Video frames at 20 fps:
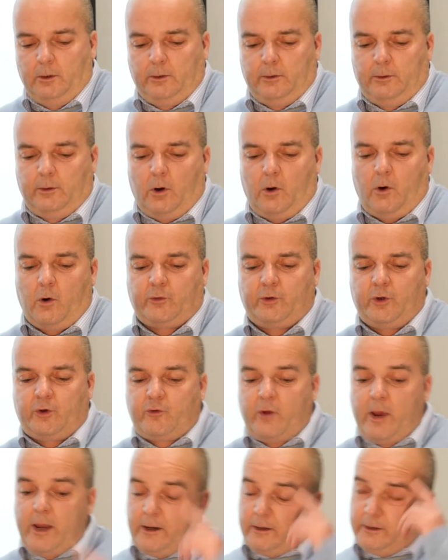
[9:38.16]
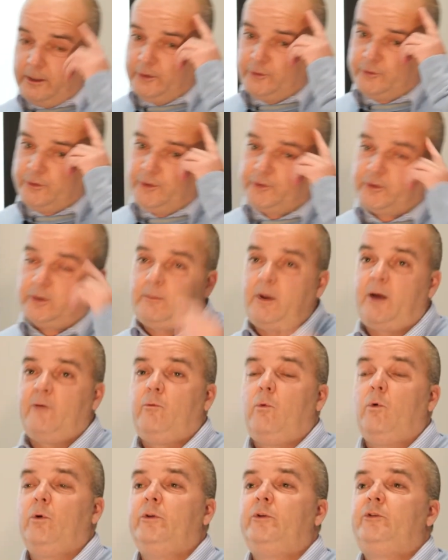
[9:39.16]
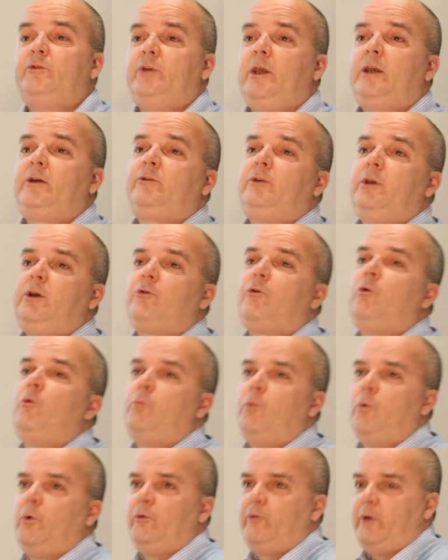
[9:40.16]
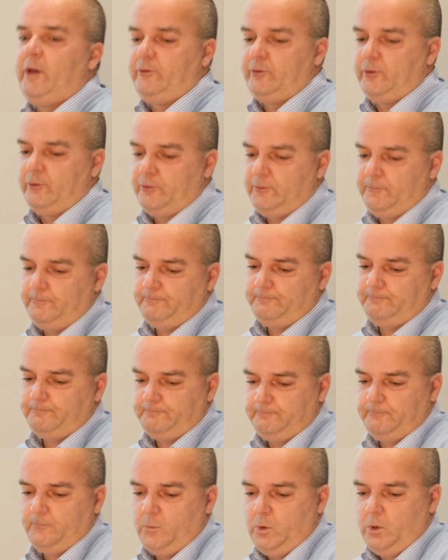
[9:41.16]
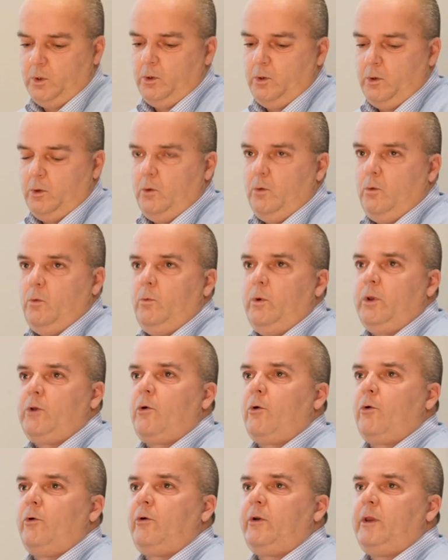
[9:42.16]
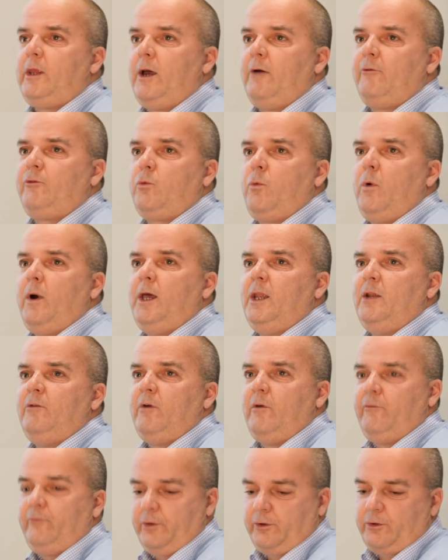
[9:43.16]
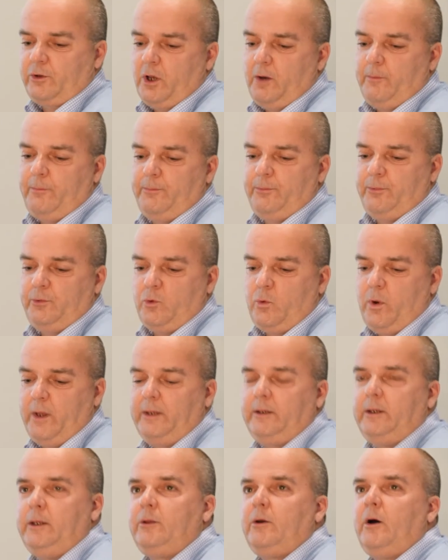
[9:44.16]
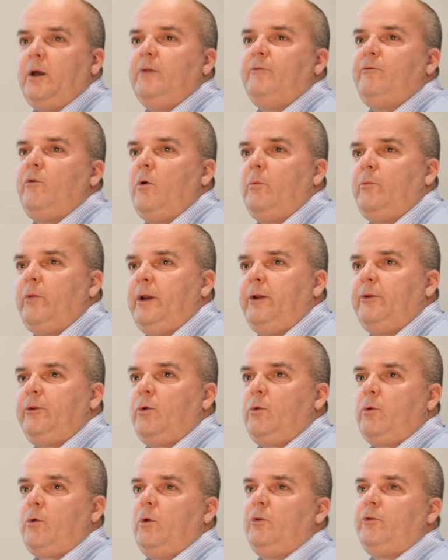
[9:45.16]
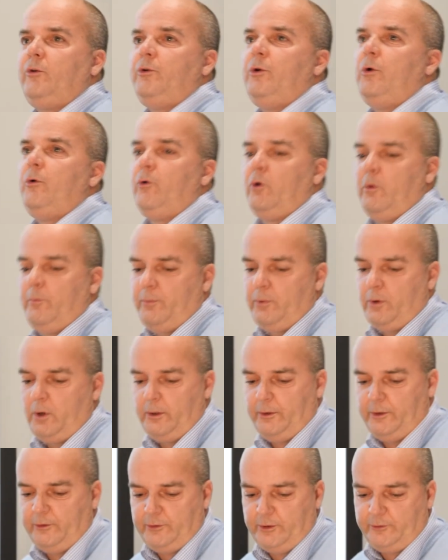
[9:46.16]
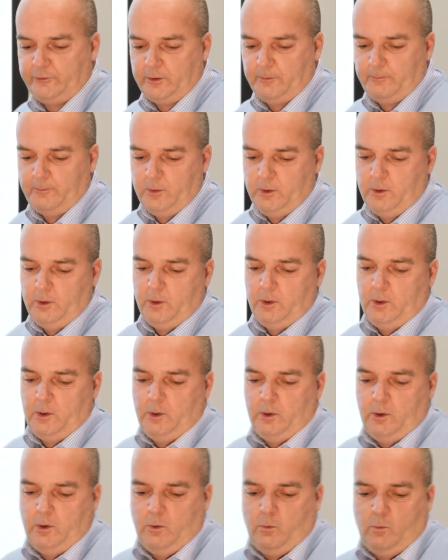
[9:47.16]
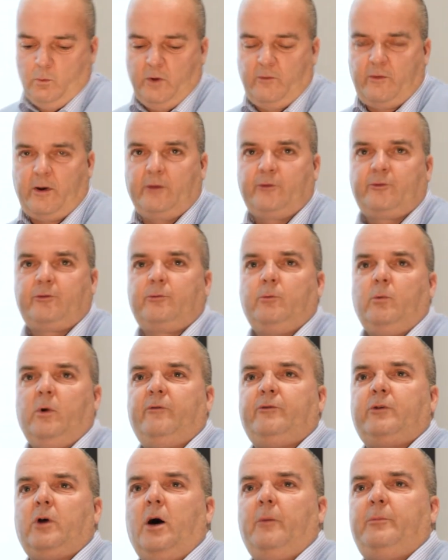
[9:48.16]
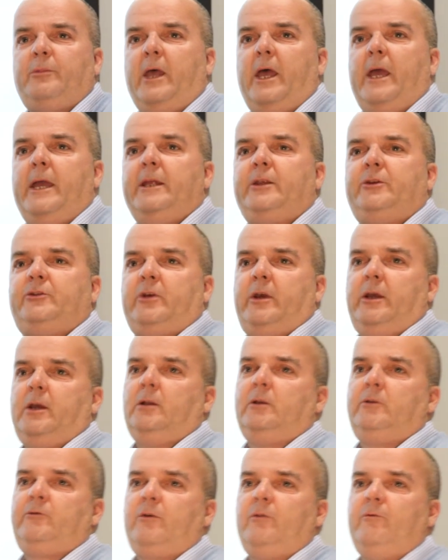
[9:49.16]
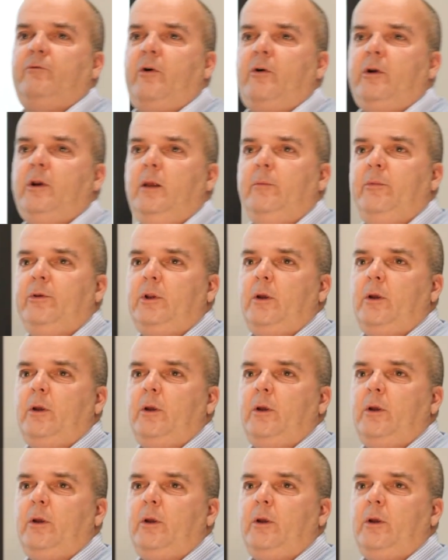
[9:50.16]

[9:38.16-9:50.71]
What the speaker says: the horses trained in this system have won 60 Group 1 races. We currently have 12 of the top 20 time form rated 2-year-olds in Europe on the system. We've topped 8 sales from very limited